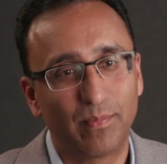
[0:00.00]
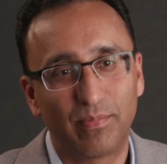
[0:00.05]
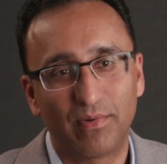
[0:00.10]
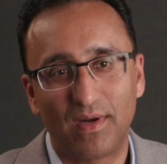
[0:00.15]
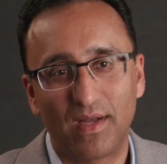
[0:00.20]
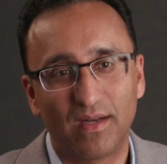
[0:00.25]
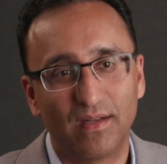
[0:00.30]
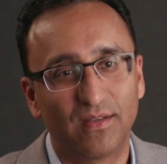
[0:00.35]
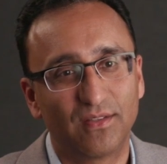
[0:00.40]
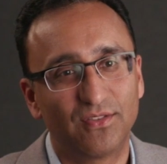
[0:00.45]
the
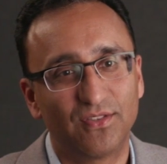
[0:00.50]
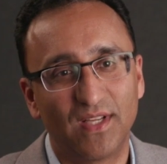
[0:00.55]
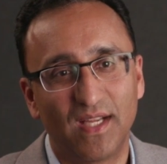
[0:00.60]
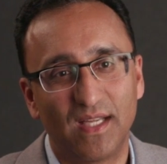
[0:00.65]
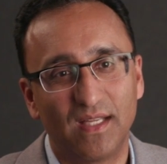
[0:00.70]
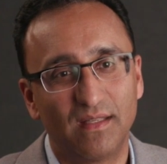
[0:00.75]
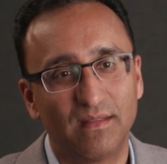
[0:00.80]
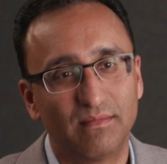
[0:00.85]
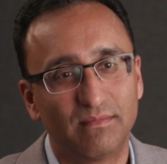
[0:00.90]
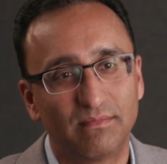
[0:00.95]
product
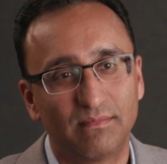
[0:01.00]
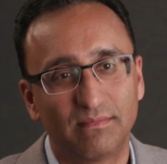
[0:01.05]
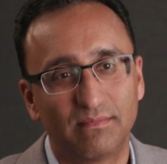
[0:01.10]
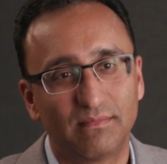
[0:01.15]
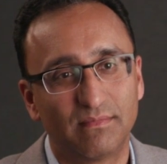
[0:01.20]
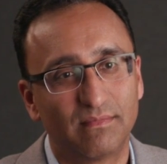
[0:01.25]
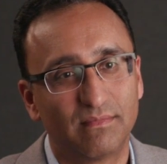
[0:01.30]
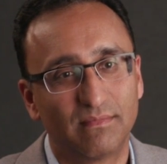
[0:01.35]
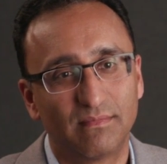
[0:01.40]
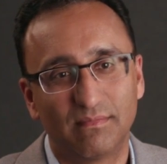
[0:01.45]
chain.
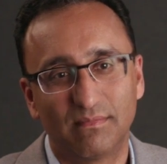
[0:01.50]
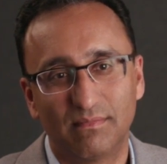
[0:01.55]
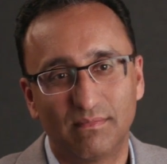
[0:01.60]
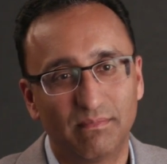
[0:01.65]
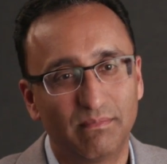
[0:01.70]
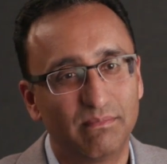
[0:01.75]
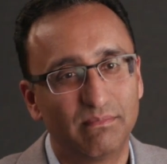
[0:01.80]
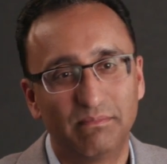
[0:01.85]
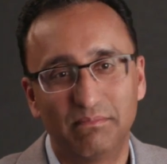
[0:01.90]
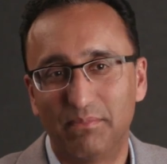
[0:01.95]

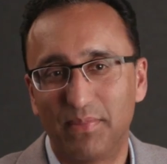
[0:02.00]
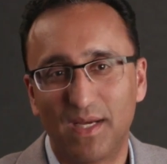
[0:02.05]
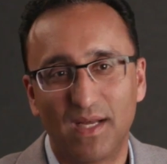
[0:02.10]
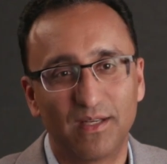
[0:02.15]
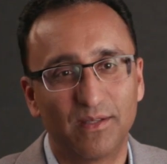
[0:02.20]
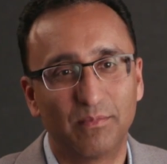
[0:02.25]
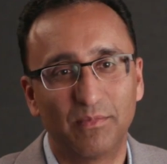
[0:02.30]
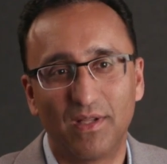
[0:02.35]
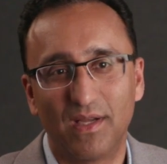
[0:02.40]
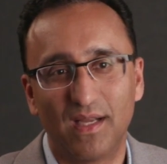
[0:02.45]

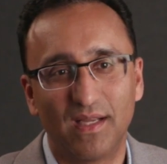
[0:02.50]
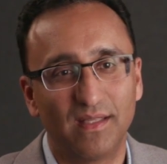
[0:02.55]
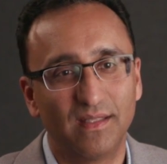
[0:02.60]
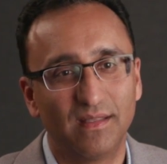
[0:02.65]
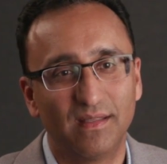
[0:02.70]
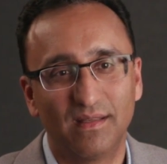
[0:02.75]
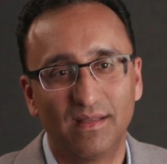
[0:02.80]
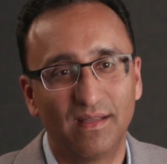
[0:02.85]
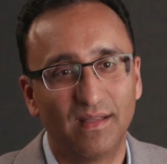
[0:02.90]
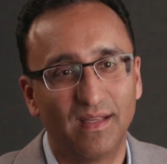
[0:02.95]
Bottom
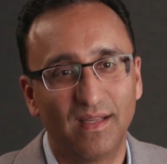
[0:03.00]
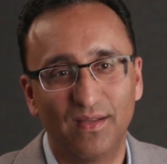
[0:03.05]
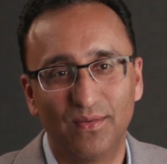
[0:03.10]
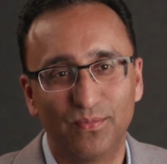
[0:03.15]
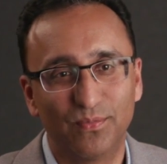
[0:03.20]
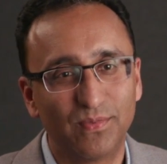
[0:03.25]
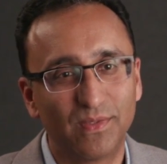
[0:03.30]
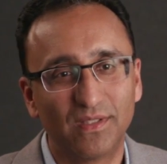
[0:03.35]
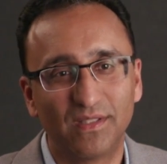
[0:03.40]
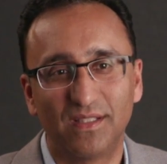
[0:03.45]
line, it
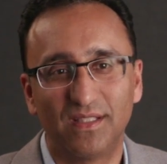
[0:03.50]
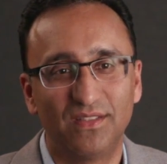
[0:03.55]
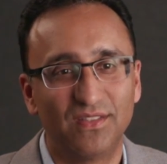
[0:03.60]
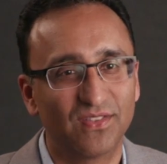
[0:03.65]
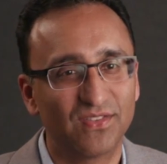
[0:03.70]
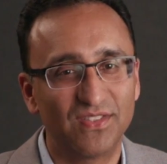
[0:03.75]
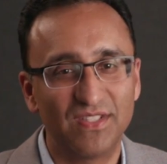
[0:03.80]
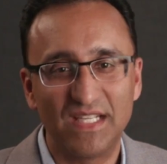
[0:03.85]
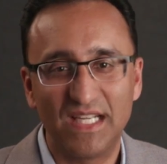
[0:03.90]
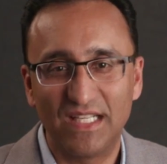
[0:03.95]
really
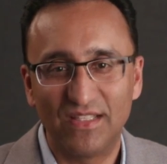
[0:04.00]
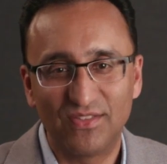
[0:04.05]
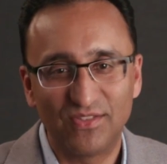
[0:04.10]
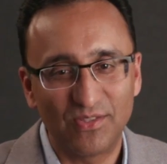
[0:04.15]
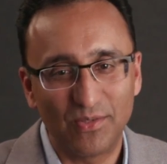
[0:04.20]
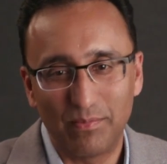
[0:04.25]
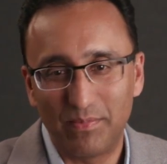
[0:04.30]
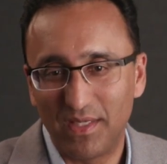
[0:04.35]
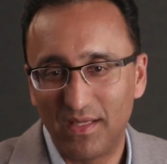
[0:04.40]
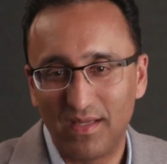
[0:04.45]
just needs
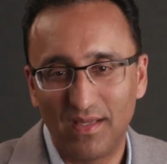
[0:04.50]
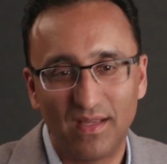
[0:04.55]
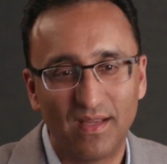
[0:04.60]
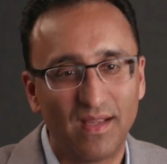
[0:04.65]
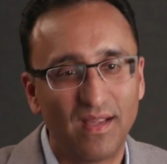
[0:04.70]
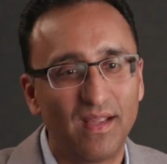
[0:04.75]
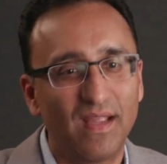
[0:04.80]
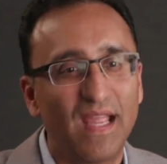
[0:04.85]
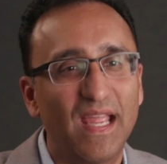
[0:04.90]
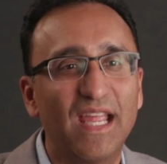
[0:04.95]
to be
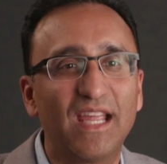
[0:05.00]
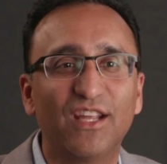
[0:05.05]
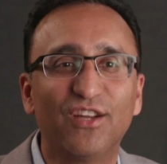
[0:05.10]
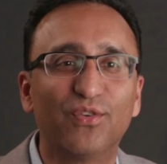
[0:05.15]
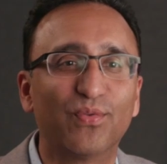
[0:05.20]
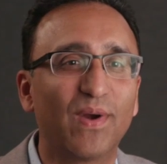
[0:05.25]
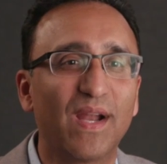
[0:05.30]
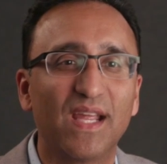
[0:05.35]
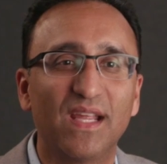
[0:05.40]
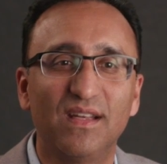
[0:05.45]

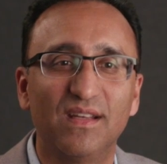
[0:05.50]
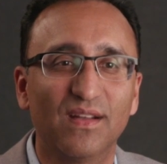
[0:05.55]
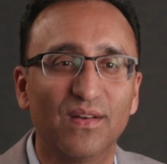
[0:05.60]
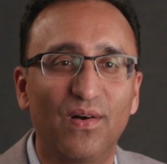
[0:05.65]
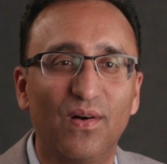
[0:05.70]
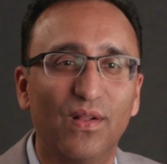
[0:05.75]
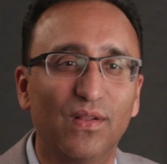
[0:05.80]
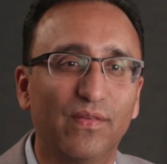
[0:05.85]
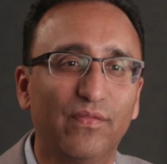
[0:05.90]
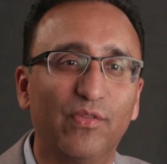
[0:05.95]
ingrained in
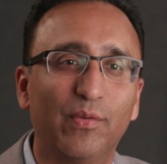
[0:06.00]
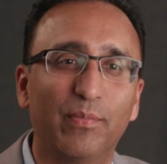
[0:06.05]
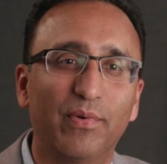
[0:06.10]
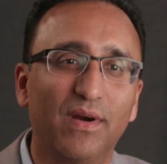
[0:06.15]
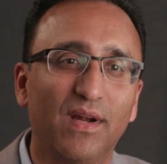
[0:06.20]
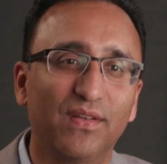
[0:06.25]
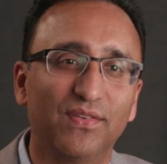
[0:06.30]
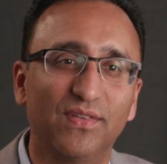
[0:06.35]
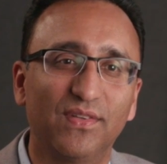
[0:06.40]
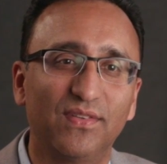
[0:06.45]
all of the
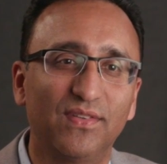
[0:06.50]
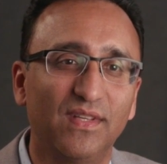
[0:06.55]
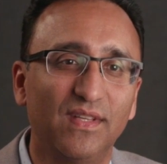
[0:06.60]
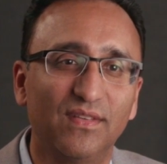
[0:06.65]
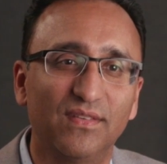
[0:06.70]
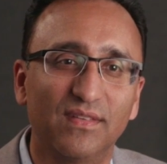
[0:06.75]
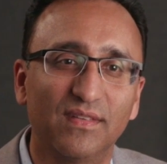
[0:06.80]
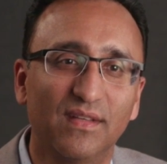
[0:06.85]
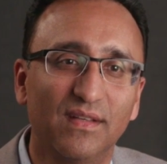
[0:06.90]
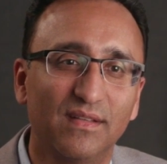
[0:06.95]

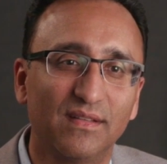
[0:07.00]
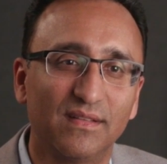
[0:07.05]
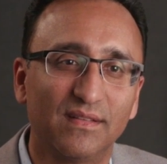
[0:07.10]
processes.